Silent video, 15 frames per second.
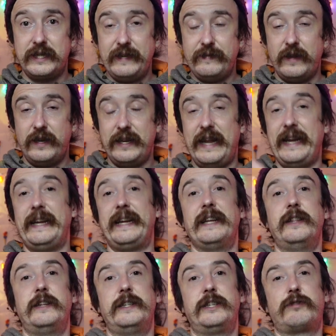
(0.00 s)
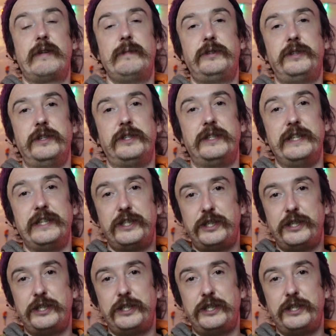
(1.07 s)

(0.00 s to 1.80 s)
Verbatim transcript: leave a link in the description to this